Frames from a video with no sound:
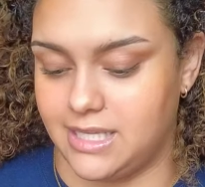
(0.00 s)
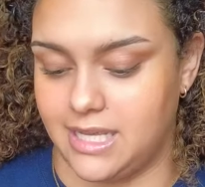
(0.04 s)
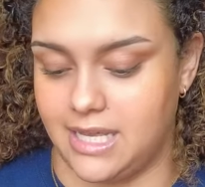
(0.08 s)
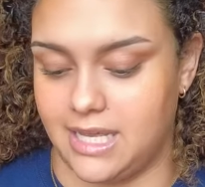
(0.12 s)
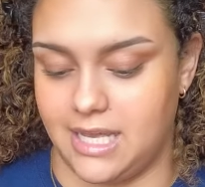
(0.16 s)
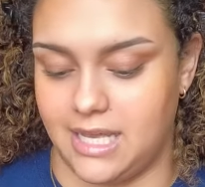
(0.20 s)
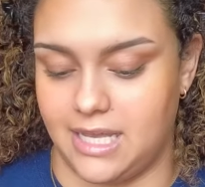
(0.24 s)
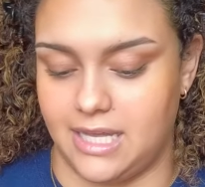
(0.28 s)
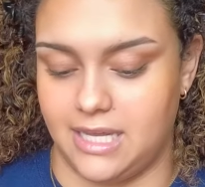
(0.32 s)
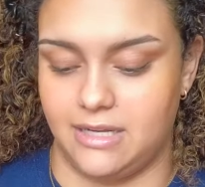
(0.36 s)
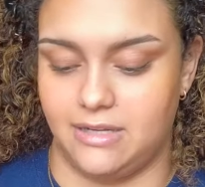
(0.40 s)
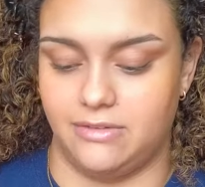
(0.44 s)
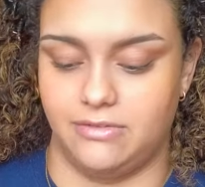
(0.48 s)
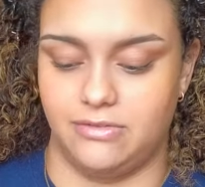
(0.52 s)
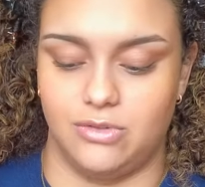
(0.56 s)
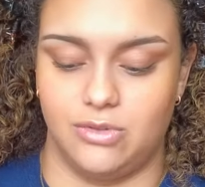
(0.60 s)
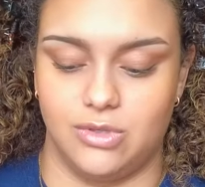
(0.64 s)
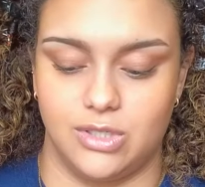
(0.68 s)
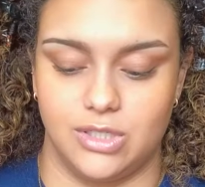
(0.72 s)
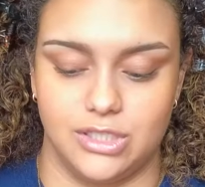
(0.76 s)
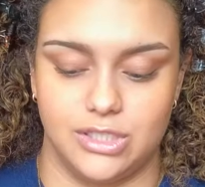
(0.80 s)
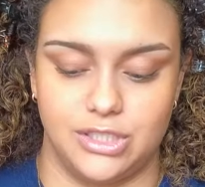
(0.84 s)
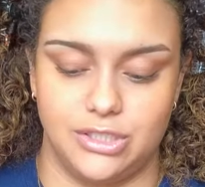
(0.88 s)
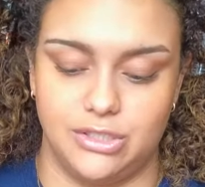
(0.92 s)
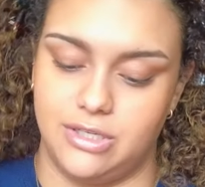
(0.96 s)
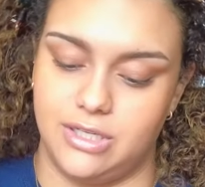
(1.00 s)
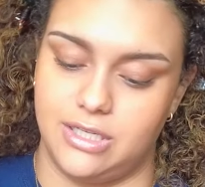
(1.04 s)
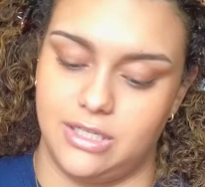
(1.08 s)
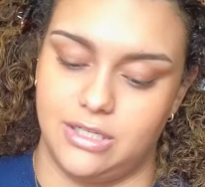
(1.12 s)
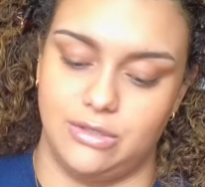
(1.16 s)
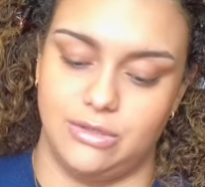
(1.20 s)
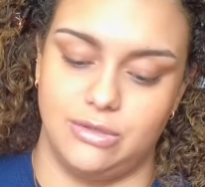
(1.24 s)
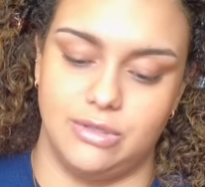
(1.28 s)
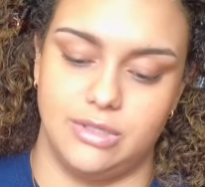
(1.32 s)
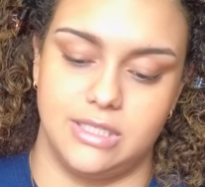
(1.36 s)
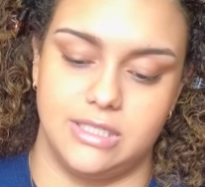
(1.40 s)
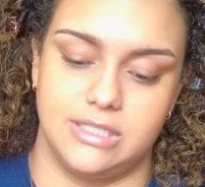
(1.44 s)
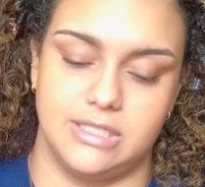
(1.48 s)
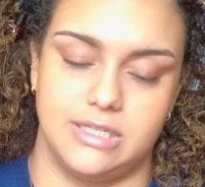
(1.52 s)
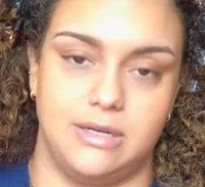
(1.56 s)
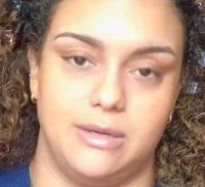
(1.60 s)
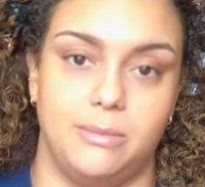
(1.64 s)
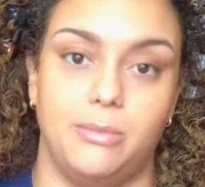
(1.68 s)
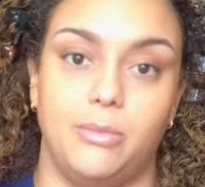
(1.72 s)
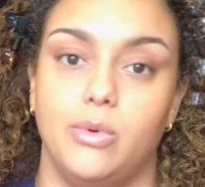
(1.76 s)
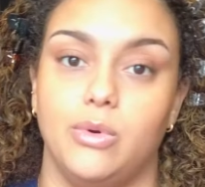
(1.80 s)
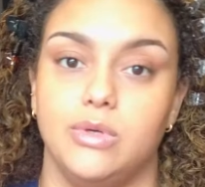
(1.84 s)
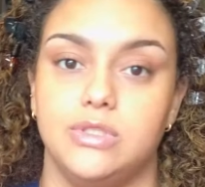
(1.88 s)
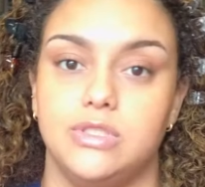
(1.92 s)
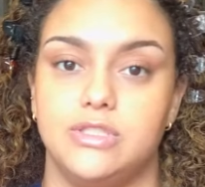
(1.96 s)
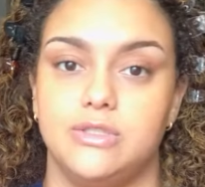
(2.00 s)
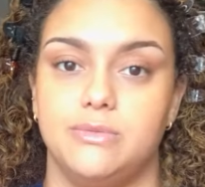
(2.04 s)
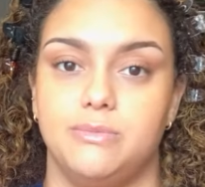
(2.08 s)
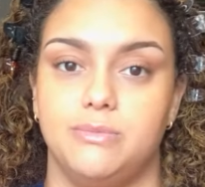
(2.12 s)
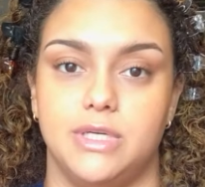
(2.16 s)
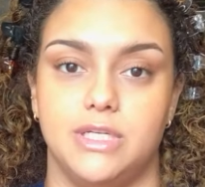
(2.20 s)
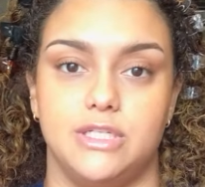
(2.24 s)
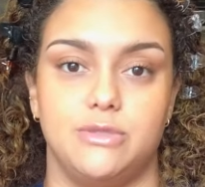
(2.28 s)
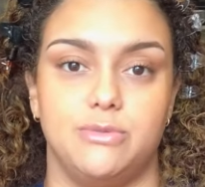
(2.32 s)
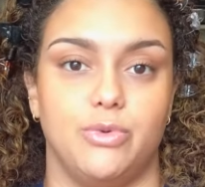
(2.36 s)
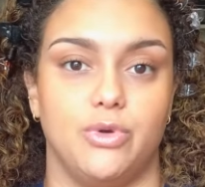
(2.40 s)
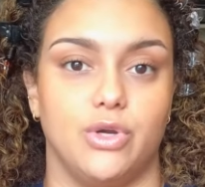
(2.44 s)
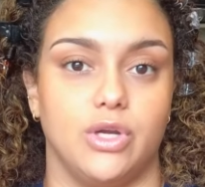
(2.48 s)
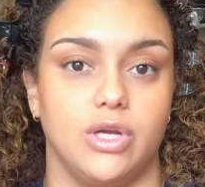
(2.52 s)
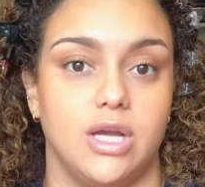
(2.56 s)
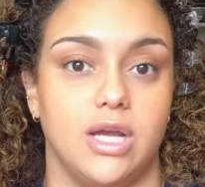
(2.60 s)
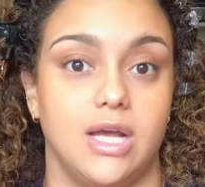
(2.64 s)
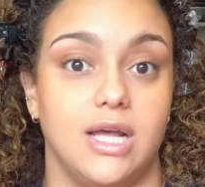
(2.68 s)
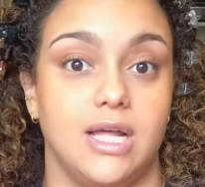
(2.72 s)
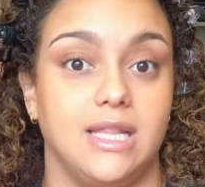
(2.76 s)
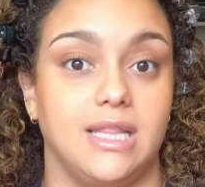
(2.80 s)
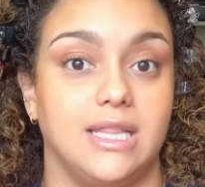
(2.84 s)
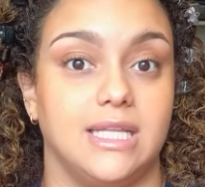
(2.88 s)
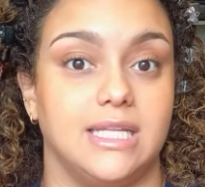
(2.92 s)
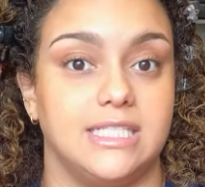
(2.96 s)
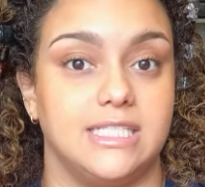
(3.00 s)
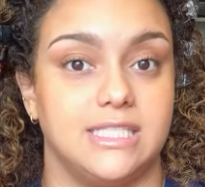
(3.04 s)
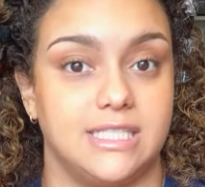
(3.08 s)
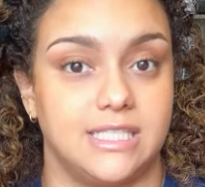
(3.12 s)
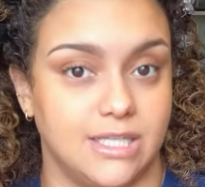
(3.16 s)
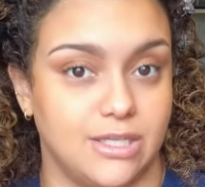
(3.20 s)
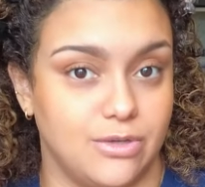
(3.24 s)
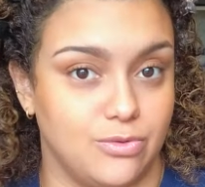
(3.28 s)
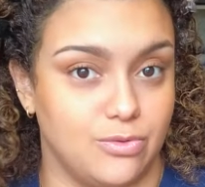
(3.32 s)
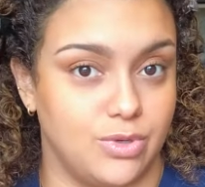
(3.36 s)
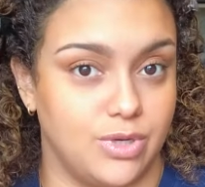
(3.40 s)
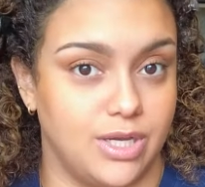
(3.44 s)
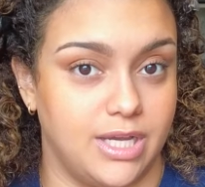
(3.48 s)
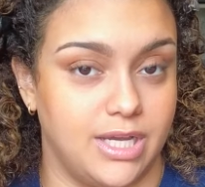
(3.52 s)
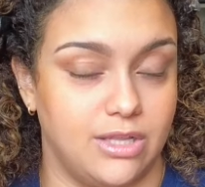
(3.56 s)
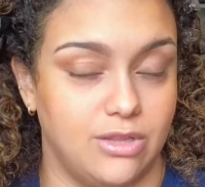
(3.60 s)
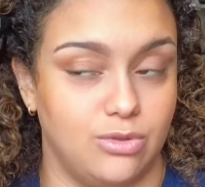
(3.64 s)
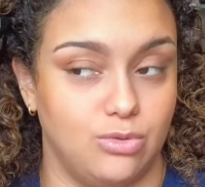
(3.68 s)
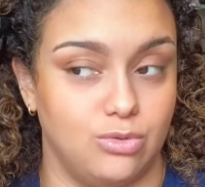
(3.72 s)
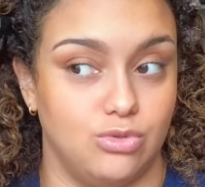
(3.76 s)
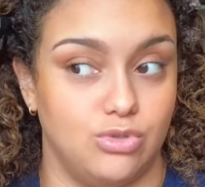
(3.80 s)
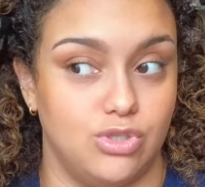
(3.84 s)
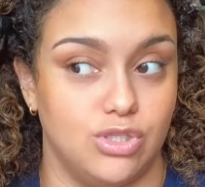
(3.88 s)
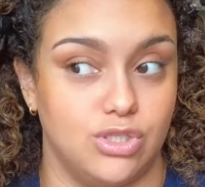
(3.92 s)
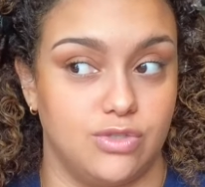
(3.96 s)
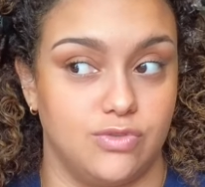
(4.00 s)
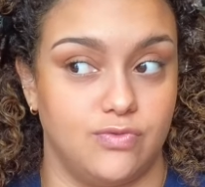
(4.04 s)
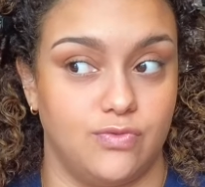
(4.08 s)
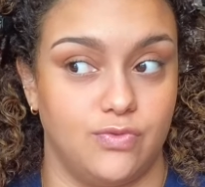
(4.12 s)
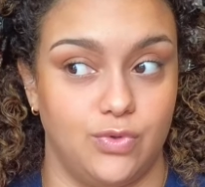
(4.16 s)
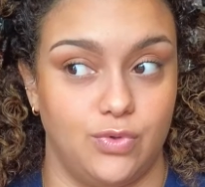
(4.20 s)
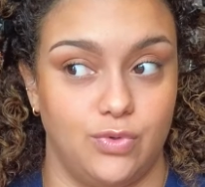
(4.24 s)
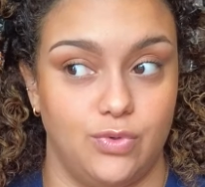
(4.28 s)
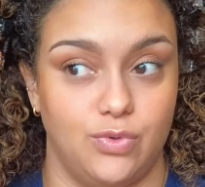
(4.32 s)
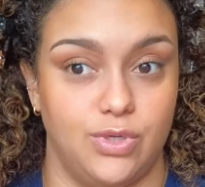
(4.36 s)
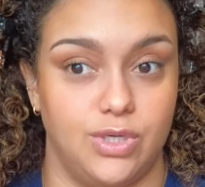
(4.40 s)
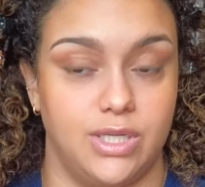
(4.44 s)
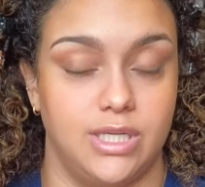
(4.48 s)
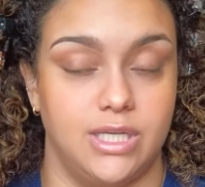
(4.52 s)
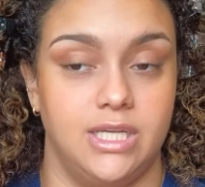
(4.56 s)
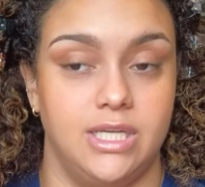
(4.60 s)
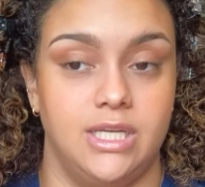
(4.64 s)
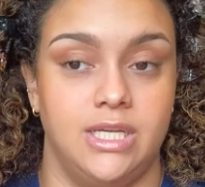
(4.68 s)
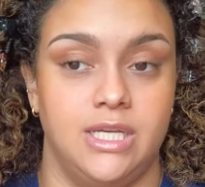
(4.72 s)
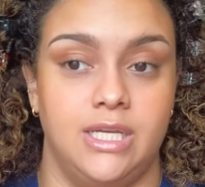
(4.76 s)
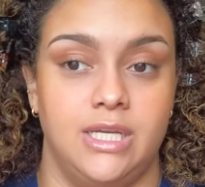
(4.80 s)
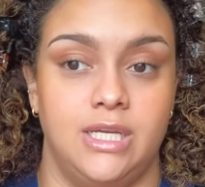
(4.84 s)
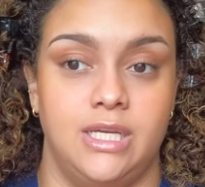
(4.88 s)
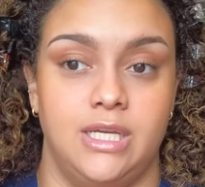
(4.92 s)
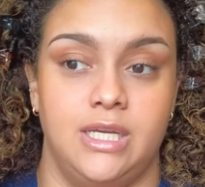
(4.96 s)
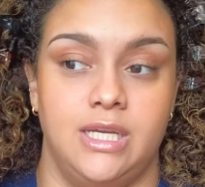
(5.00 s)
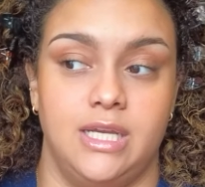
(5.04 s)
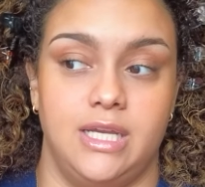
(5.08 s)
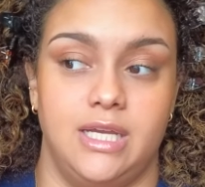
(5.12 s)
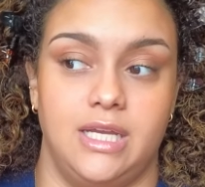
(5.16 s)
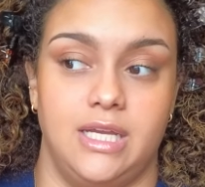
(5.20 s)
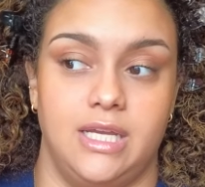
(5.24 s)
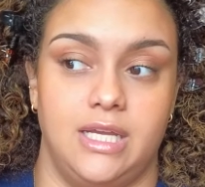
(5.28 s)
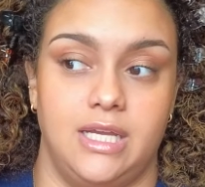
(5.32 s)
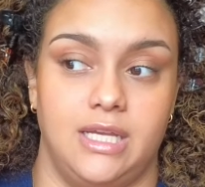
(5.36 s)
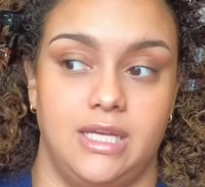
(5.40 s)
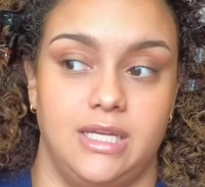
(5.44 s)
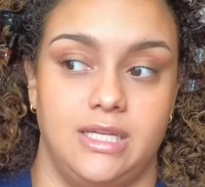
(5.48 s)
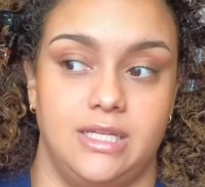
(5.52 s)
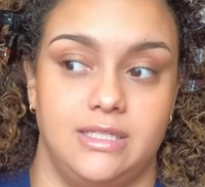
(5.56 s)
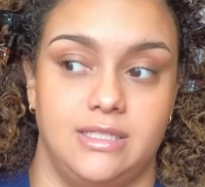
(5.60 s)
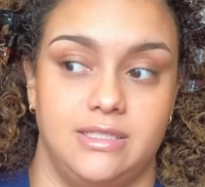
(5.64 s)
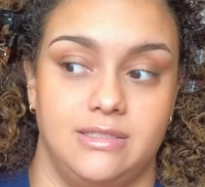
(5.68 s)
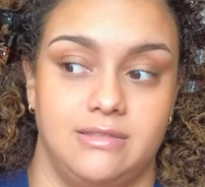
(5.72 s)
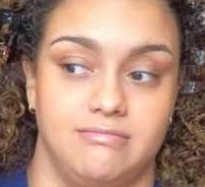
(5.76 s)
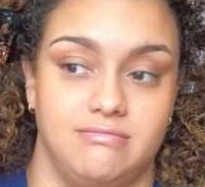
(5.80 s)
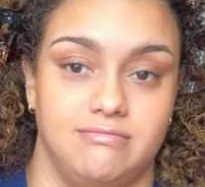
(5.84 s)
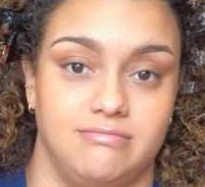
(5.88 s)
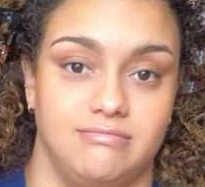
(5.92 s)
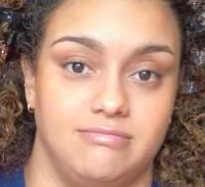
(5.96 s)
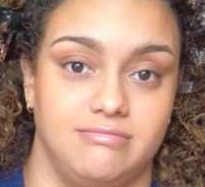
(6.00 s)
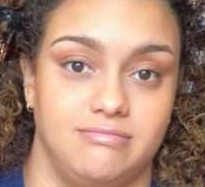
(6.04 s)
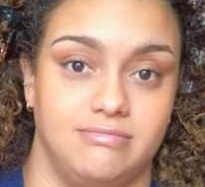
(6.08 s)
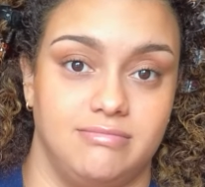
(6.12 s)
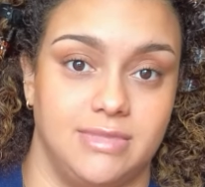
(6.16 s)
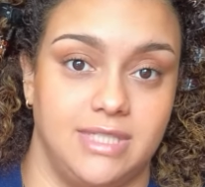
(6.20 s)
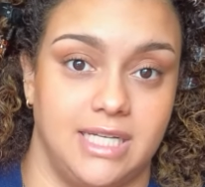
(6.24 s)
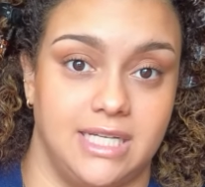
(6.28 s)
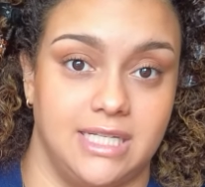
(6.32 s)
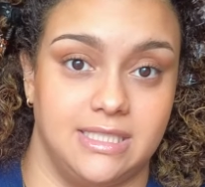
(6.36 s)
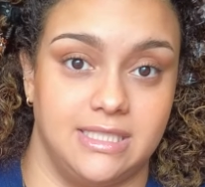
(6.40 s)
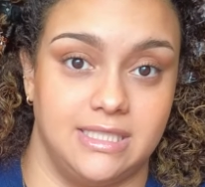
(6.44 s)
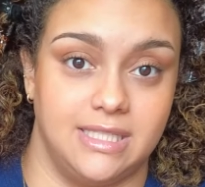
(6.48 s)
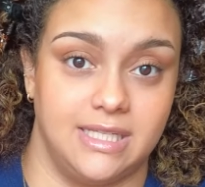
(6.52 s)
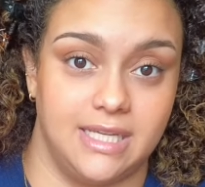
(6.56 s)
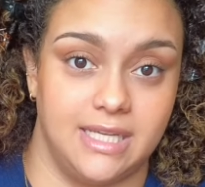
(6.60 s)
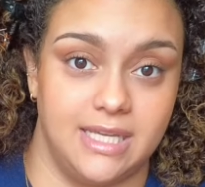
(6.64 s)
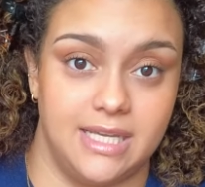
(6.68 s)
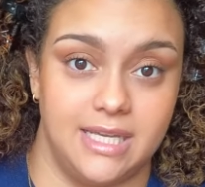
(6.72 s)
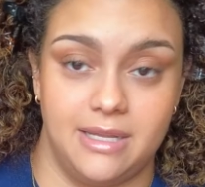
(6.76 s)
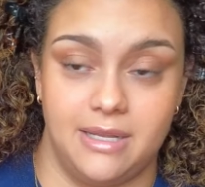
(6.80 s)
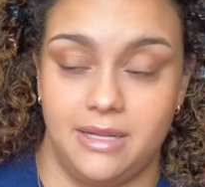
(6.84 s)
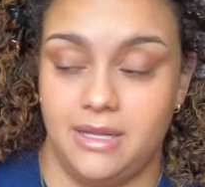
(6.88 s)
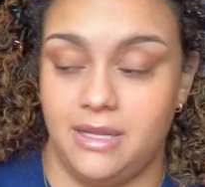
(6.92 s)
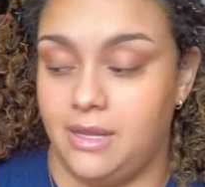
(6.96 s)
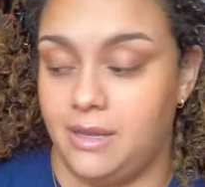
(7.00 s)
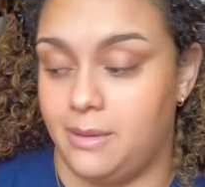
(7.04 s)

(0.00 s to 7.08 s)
And of course you can do this in a much more holistic way through just food, and that's it.